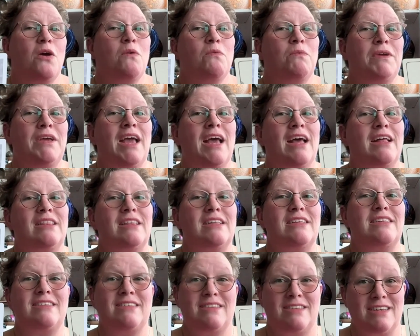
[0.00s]
we had the
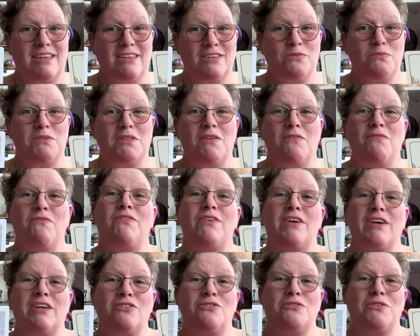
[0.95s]
six with the
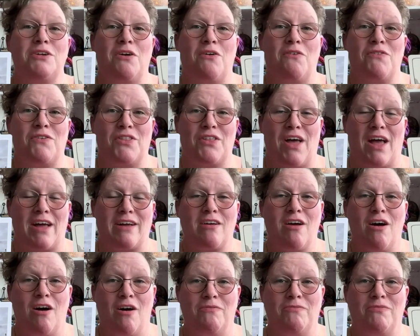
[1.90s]
victory over that
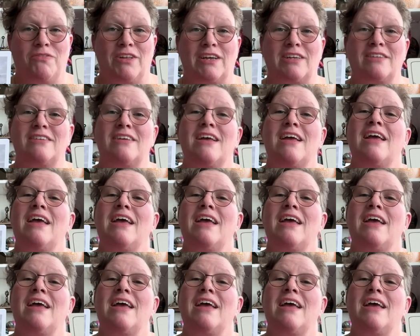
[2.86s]
conflict,